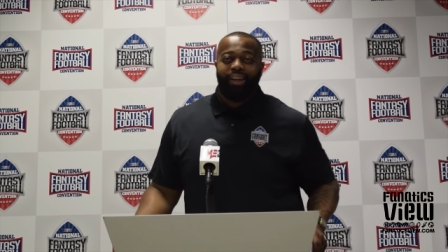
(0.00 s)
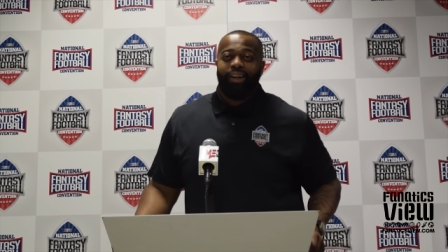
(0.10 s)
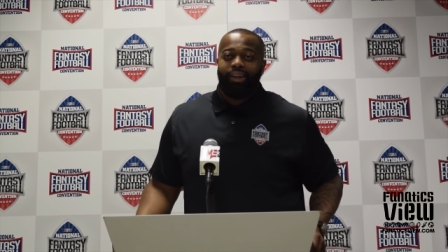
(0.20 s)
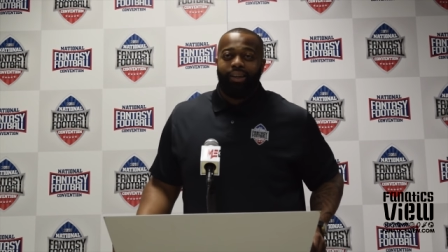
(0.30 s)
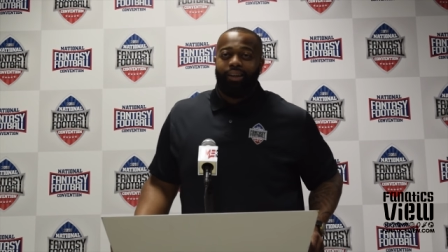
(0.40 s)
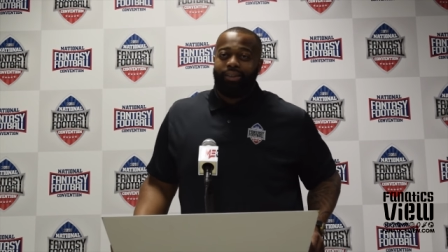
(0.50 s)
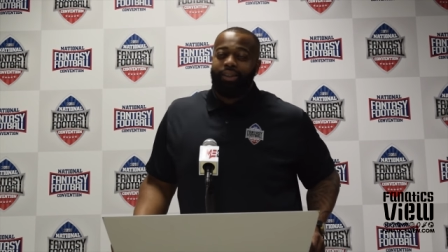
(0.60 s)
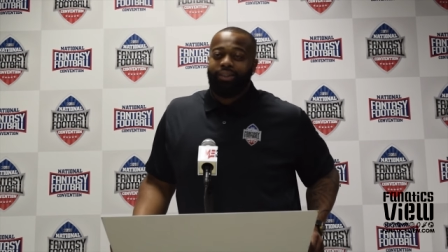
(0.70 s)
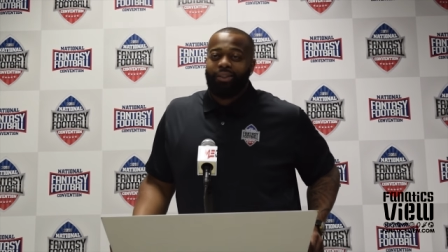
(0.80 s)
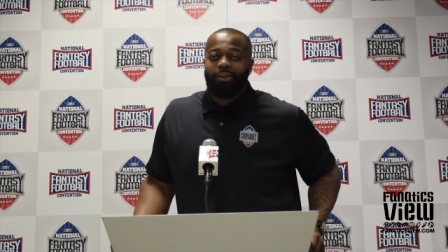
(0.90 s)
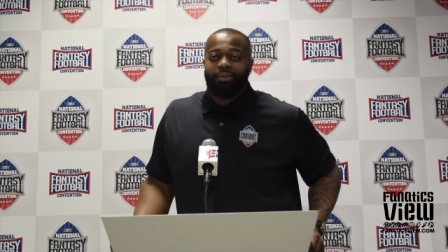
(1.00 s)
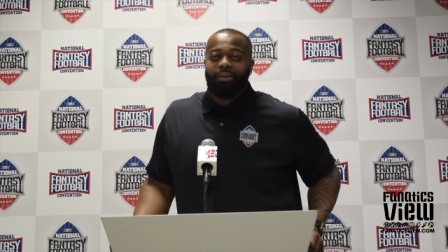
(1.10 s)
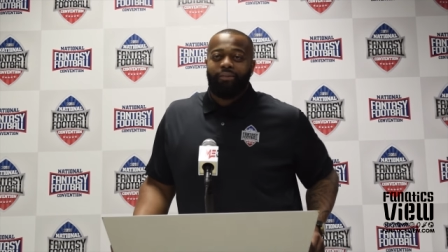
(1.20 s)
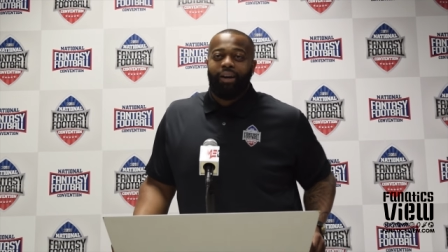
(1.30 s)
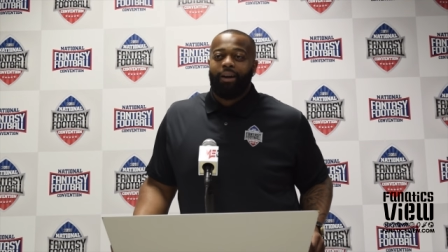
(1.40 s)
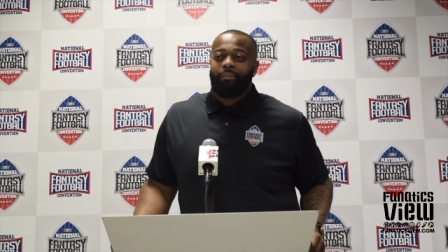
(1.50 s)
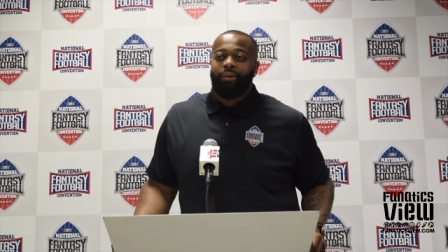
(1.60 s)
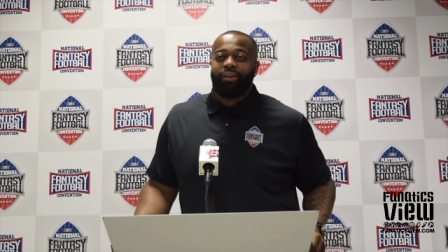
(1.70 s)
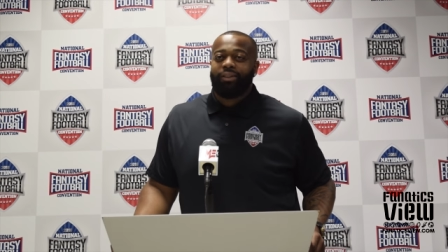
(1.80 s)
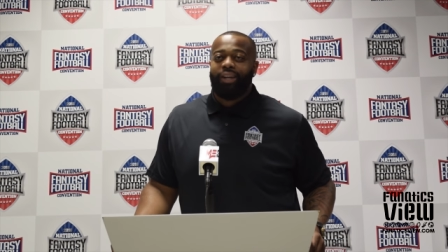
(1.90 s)
he, he he showed some Von
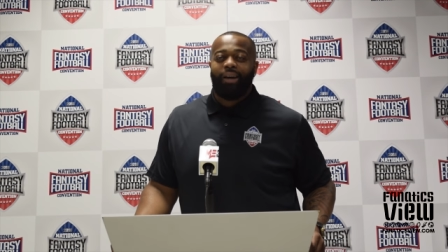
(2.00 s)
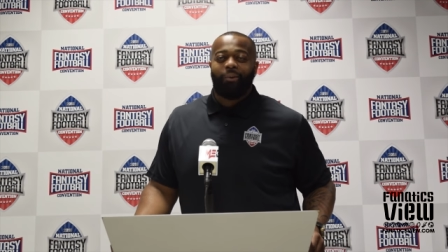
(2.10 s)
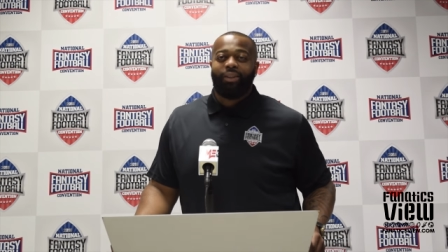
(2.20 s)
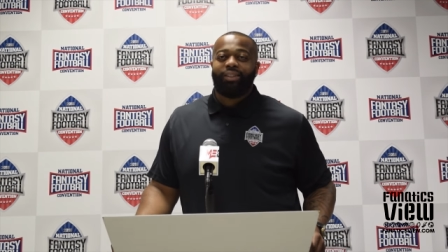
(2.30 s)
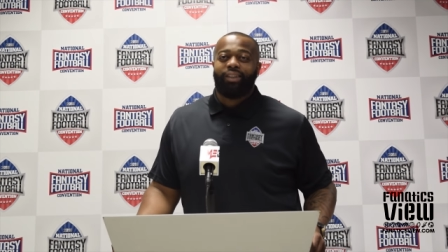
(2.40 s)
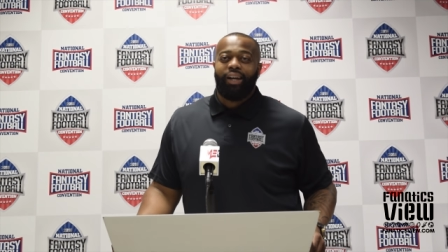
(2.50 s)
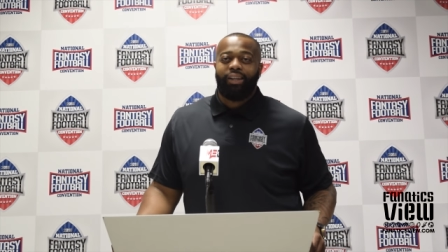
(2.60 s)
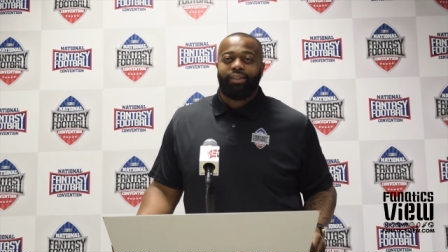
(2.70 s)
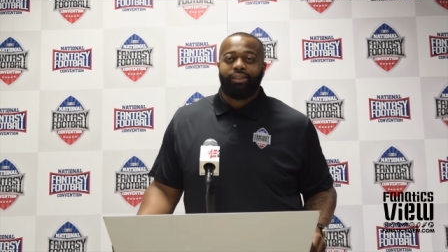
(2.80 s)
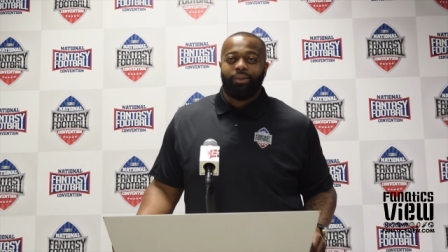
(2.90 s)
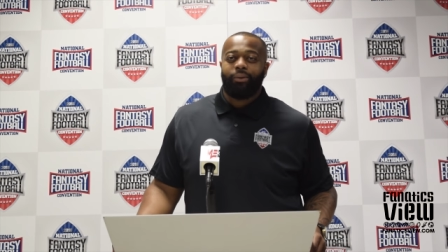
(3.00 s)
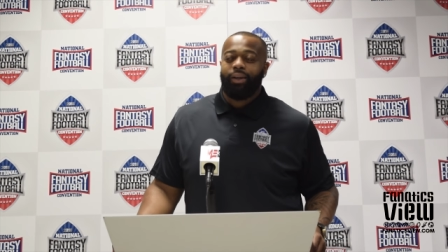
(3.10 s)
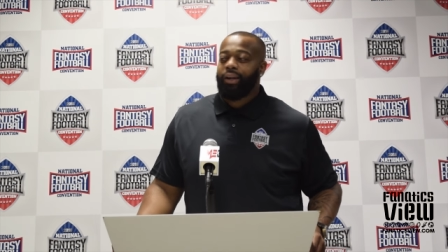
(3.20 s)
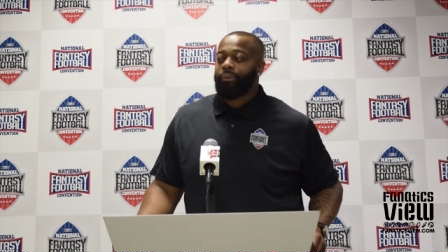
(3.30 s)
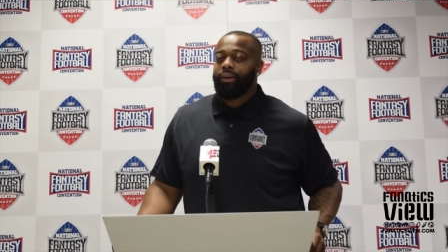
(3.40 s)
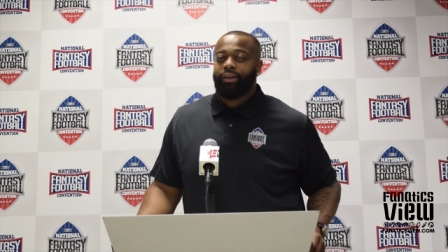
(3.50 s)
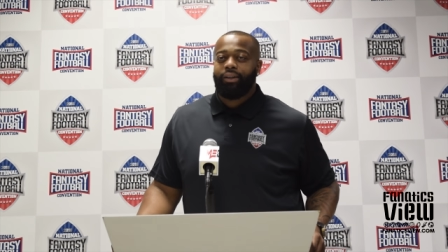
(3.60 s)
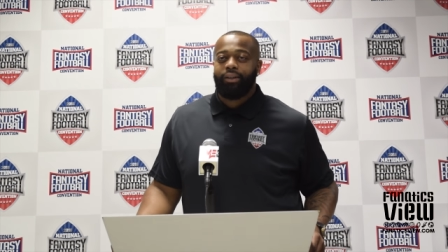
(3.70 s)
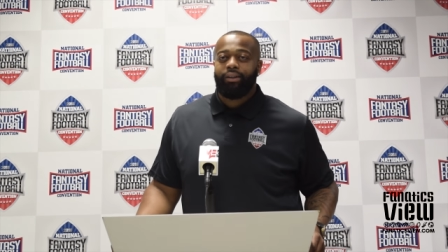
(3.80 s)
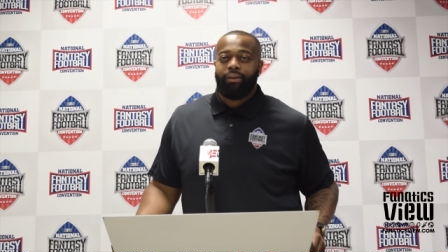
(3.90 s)
Miller type rushes last year, so he had a really
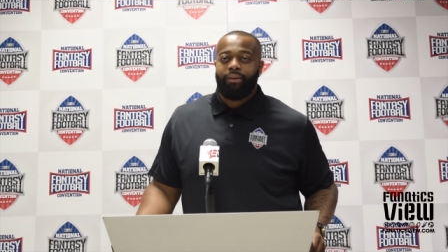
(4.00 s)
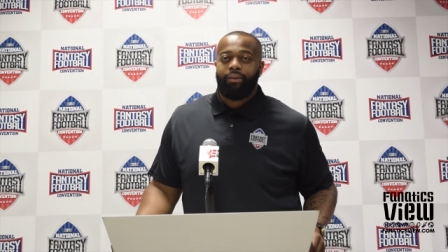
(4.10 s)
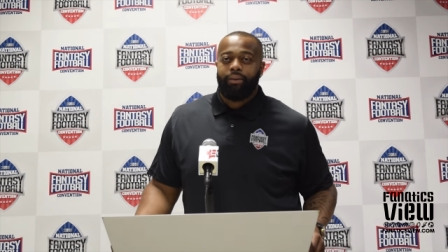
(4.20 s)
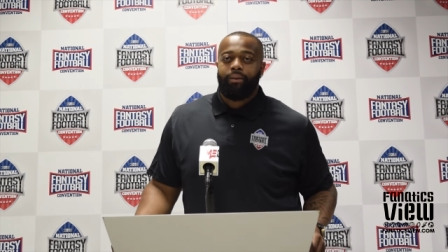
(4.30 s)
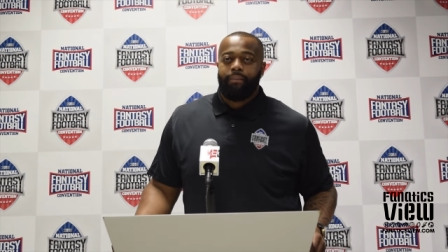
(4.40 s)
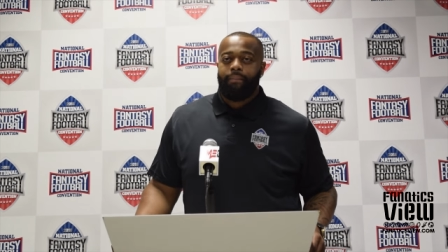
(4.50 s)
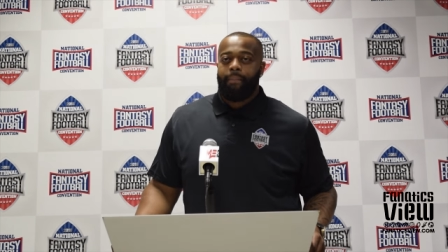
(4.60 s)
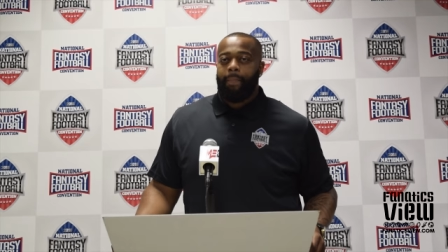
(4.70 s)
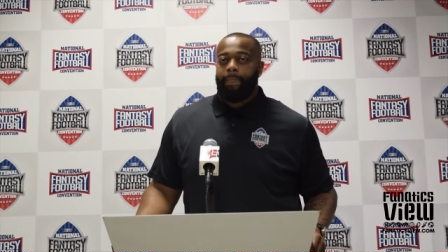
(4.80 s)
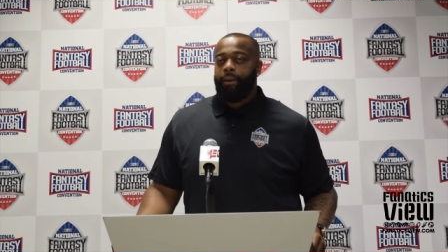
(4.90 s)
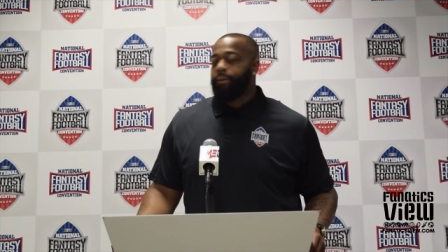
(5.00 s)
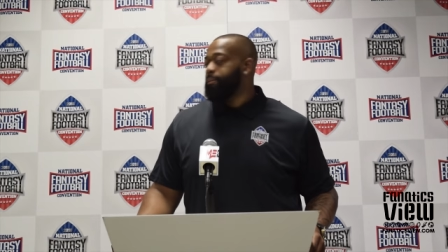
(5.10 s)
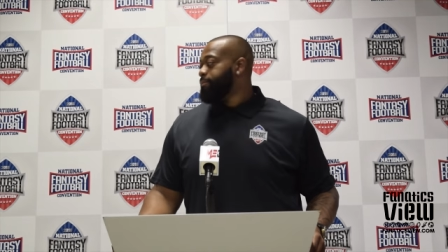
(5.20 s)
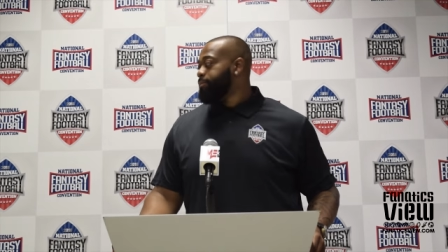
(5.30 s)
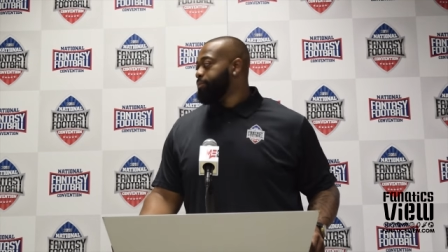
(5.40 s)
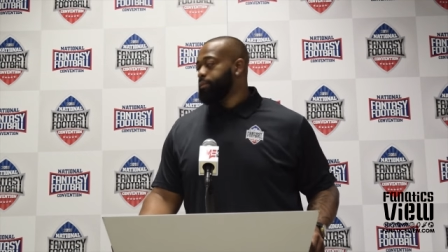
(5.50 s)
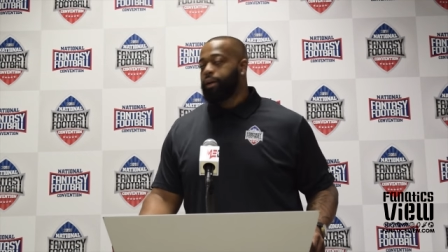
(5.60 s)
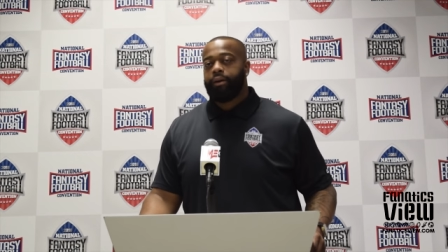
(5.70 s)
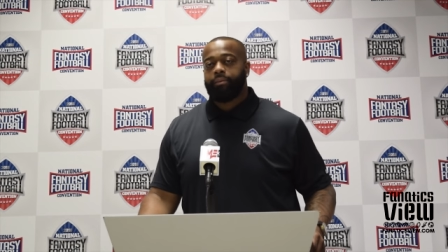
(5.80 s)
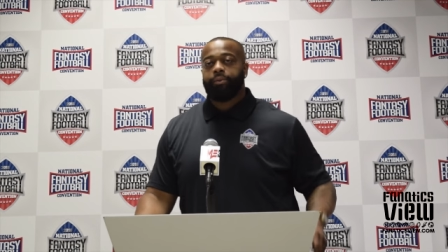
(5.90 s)
good year. Yeah,
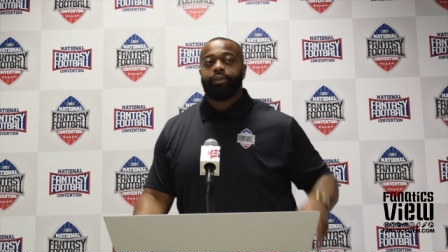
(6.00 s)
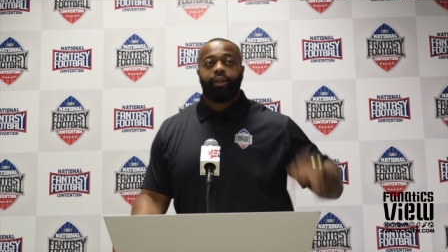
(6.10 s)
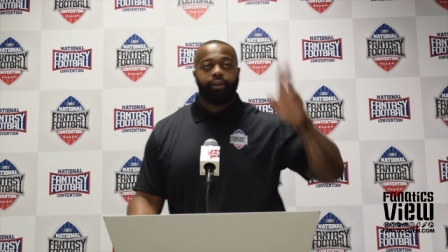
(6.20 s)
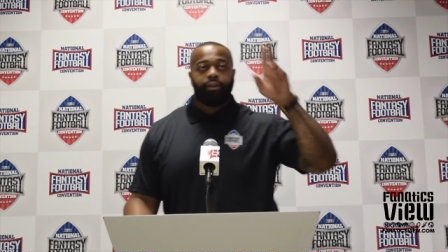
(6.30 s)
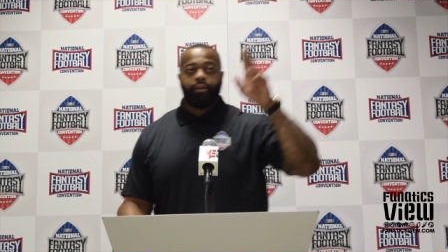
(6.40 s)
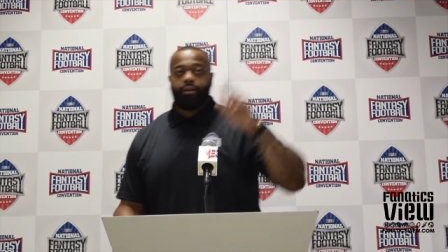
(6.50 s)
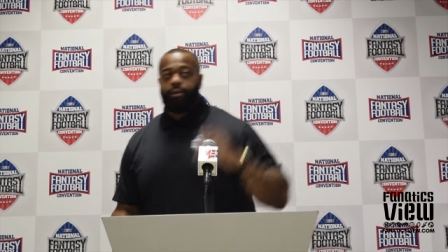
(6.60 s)
I appreciate it.